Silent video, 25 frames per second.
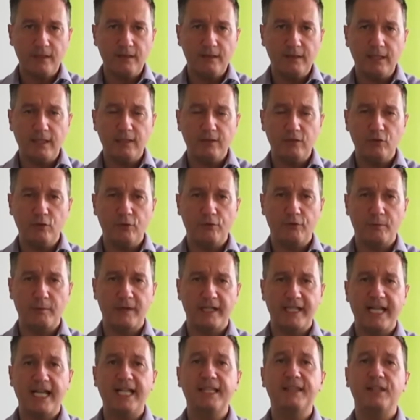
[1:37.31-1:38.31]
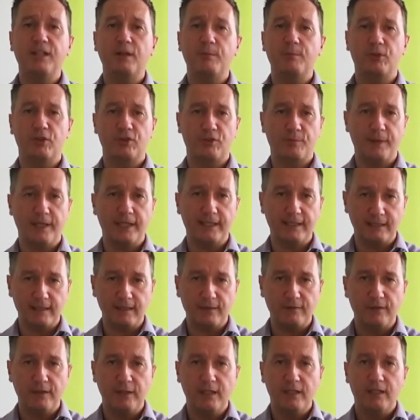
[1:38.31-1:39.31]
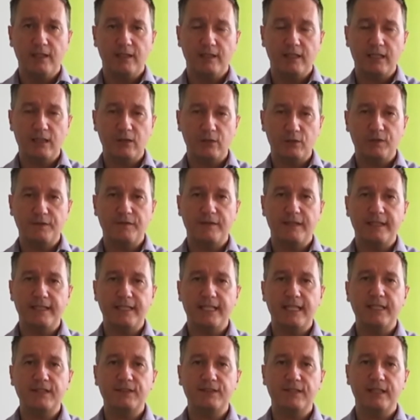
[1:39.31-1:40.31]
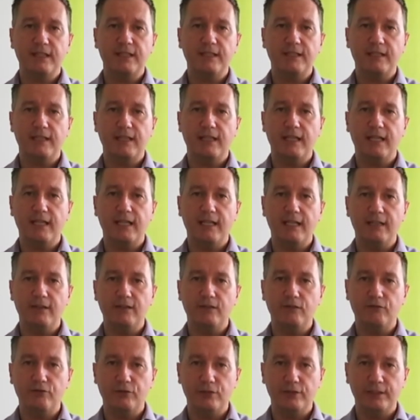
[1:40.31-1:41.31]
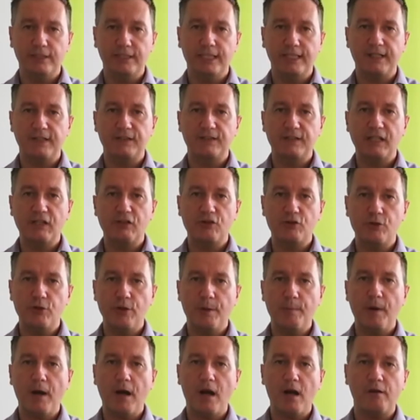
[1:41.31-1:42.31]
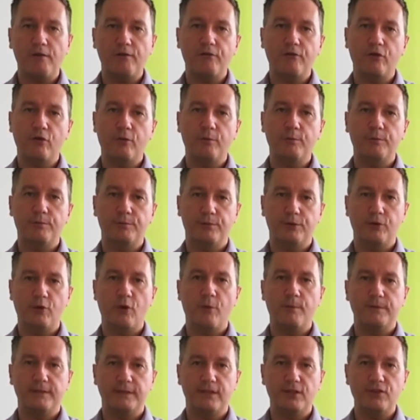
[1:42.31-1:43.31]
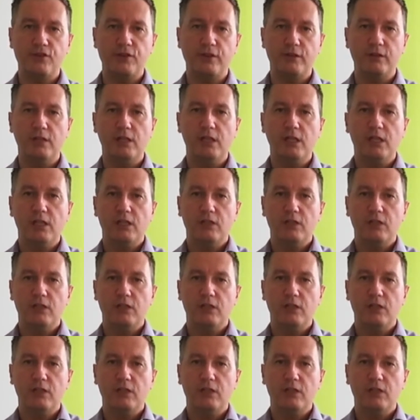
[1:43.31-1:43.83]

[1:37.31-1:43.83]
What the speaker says: then from a candidate perspective, that looks fantastic and really kind of sets you apart from the competition.